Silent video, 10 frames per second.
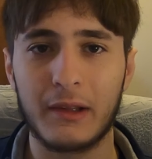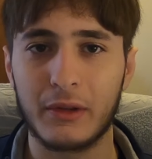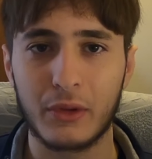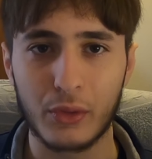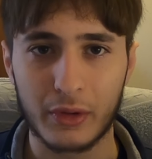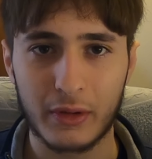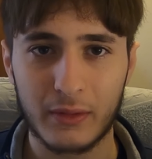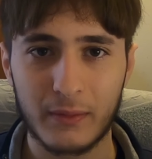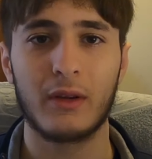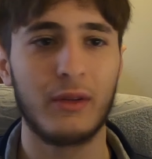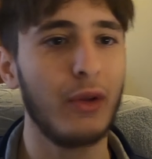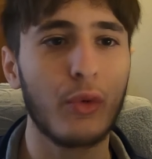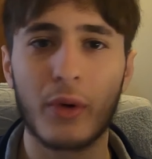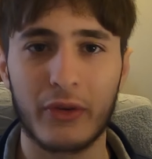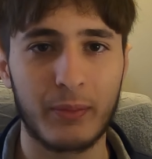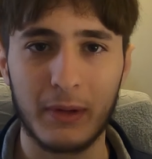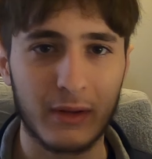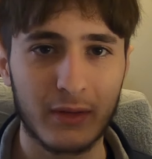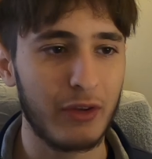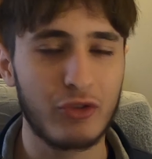let it cook. No recipe.
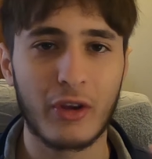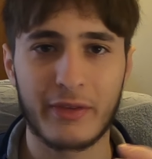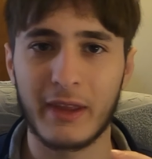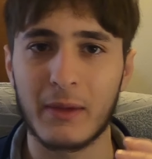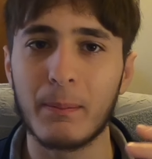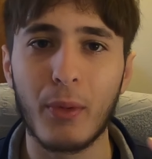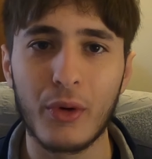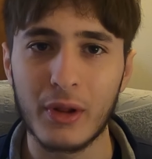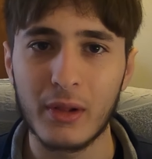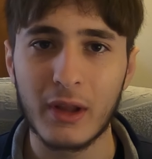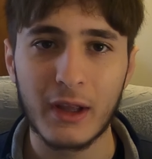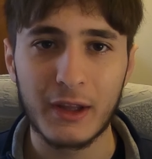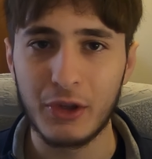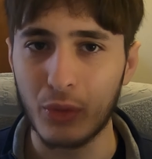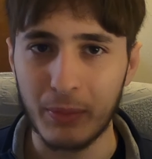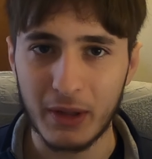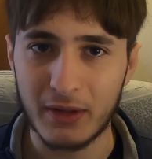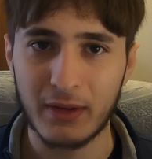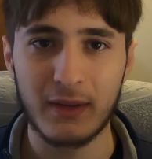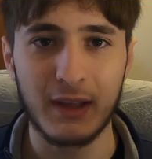It's just like boil your
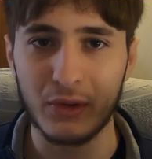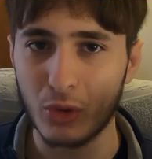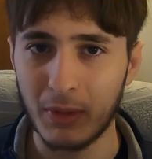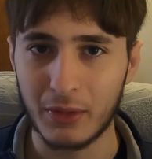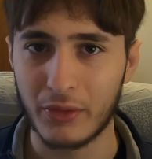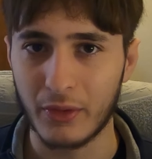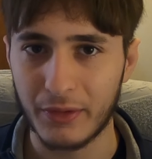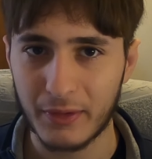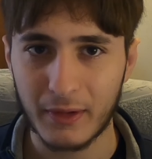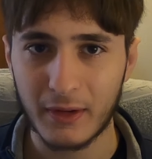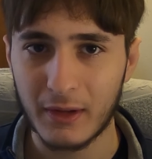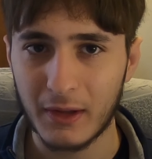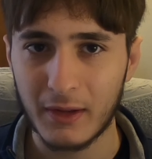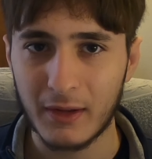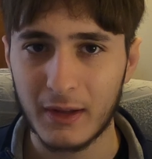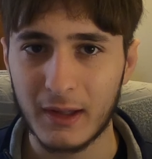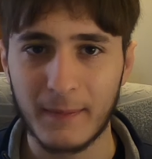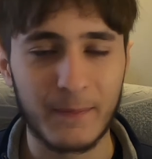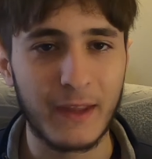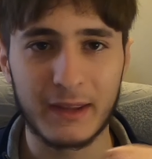meat in tomato sauce.
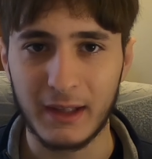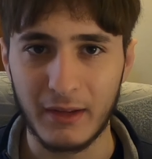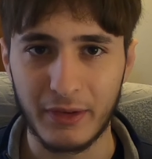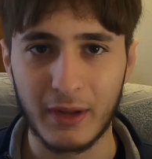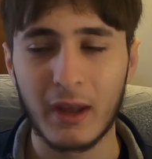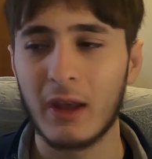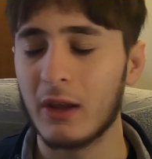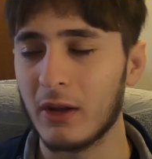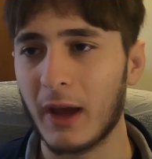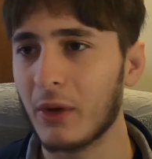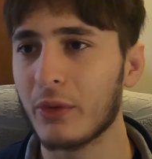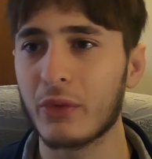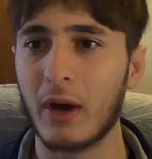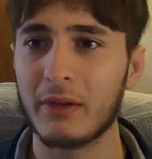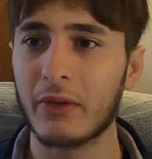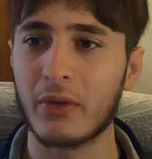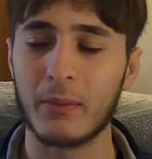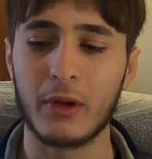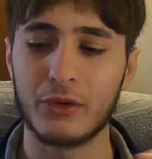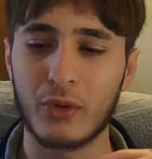That easy. I also added
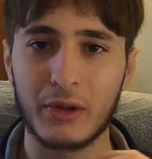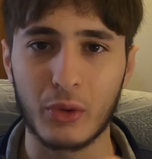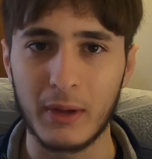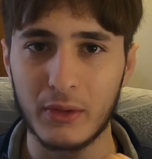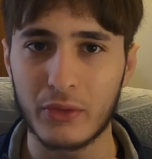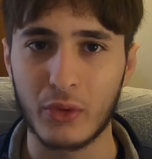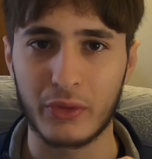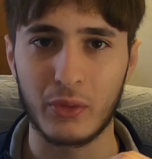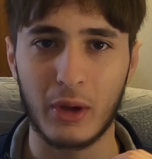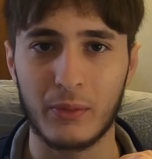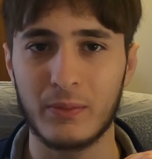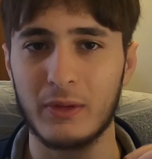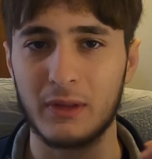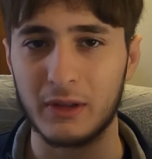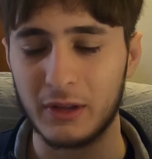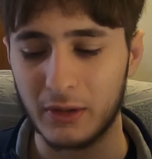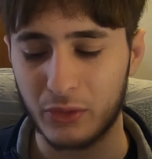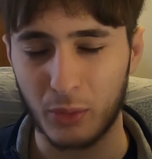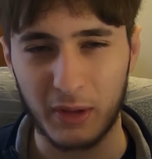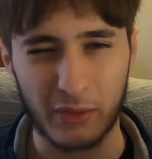some dry tomatoes because the
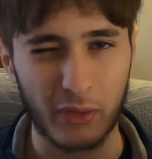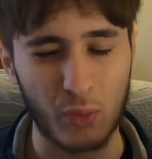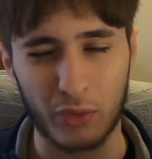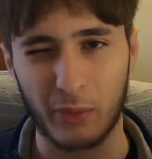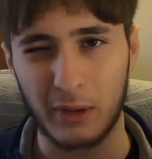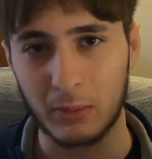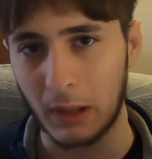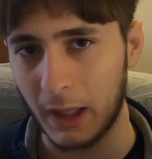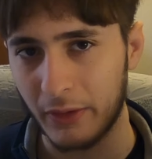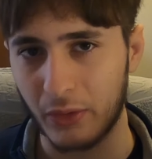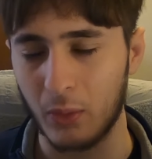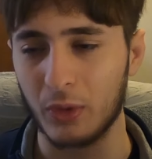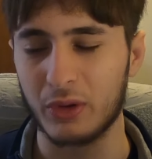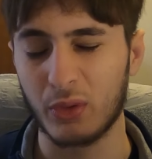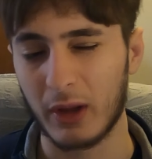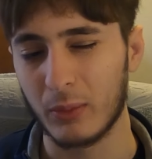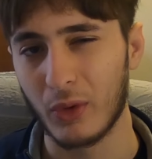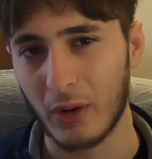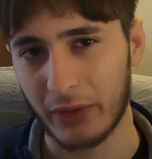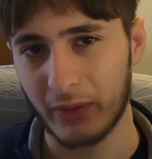tomato sauce was a bit bland, so I wanted to add
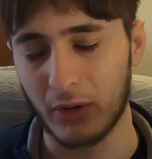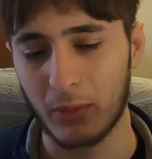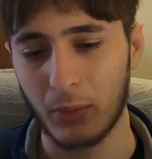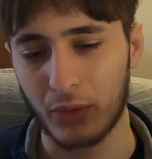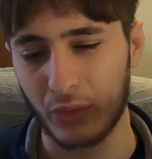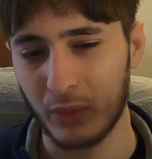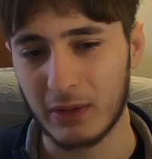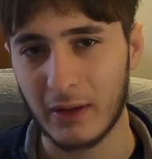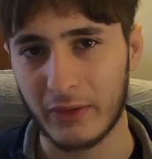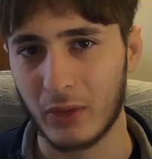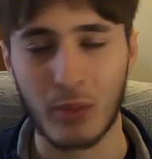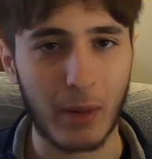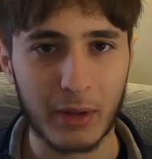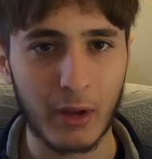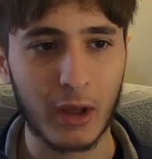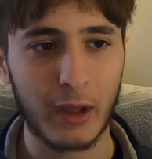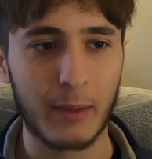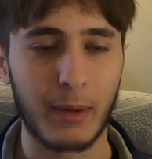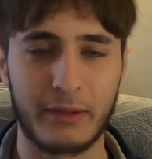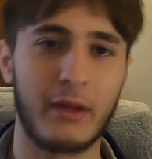more sweetness and umami,
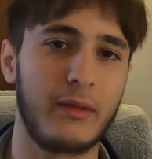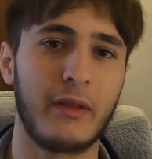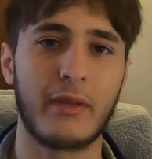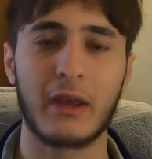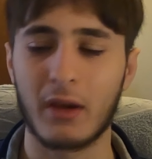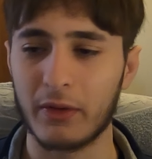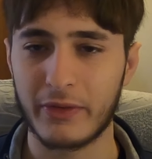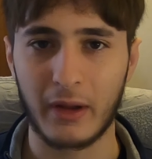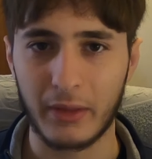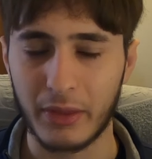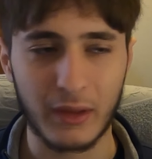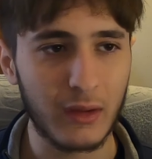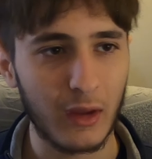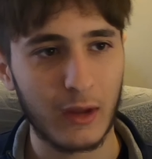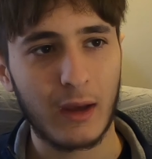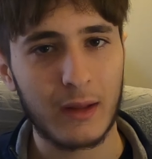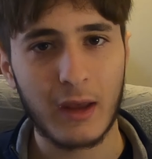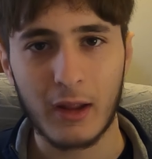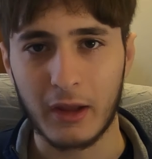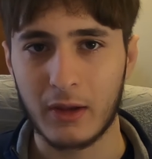but that's like a side thing. And
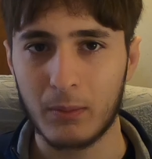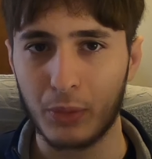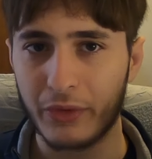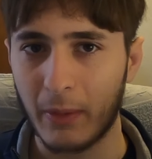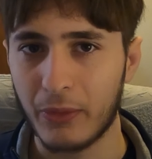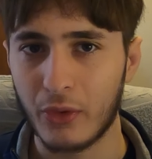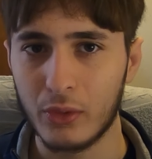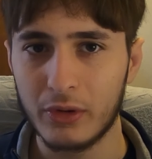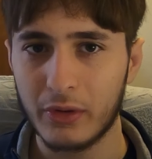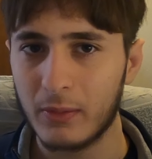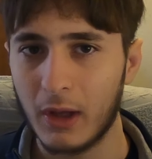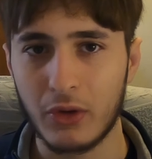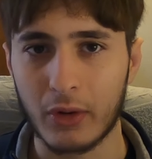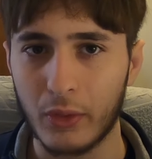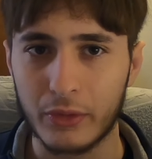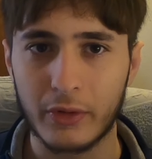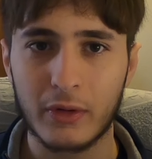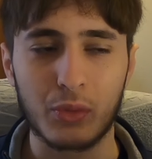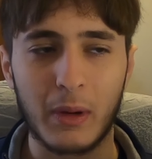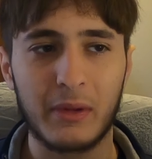yeah, like put some salt and you're good.
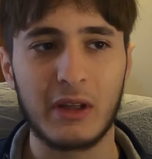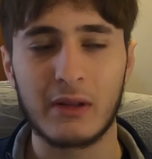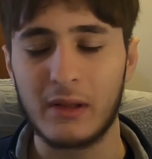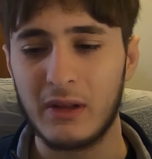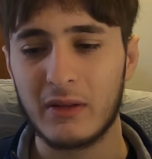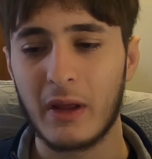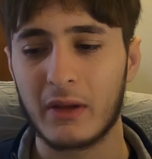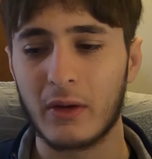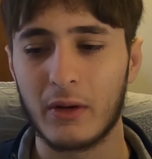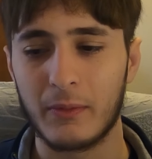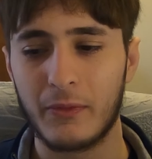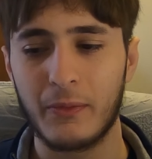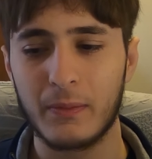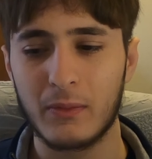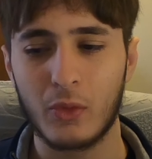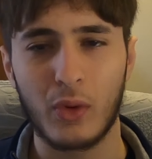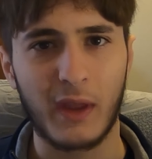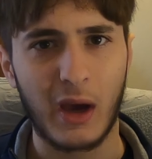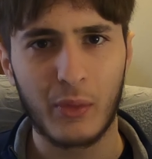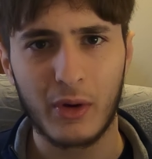You maybe need like
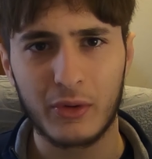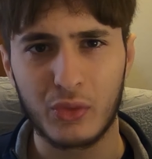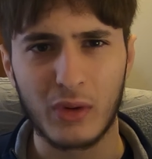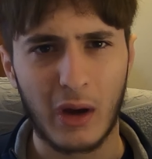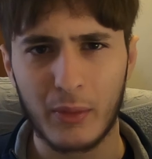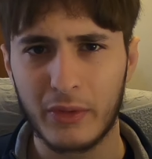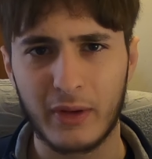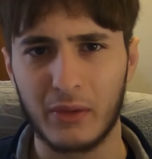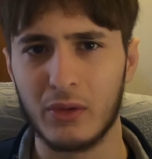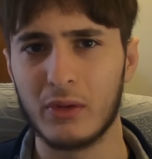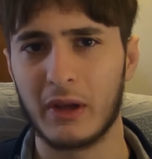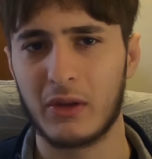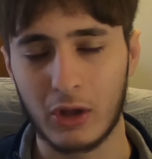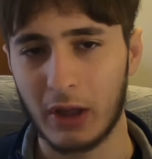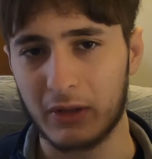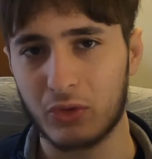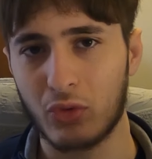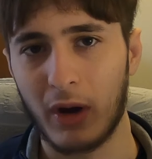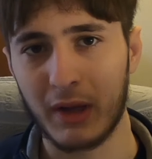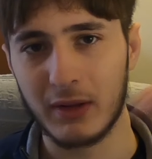1 hour, 2 hours, I don't know, like you can like
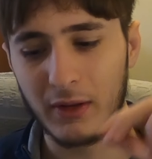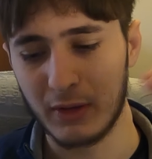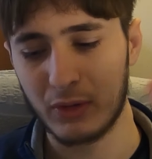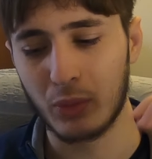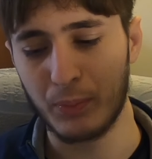try to